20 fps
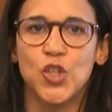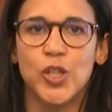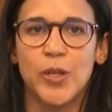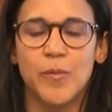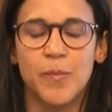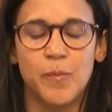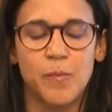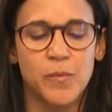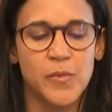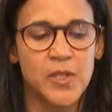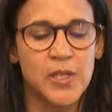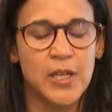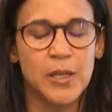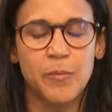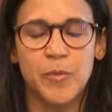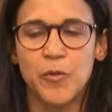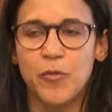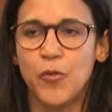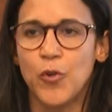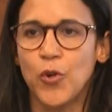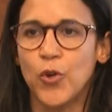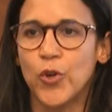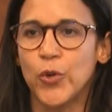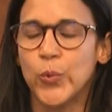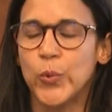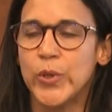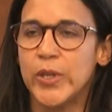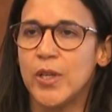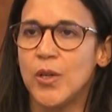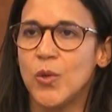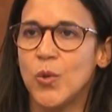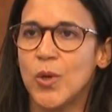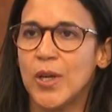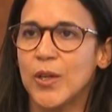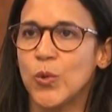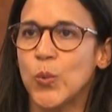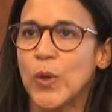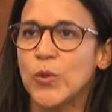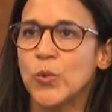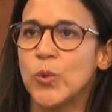The year before, we look
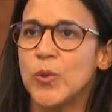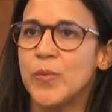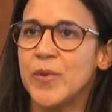at what will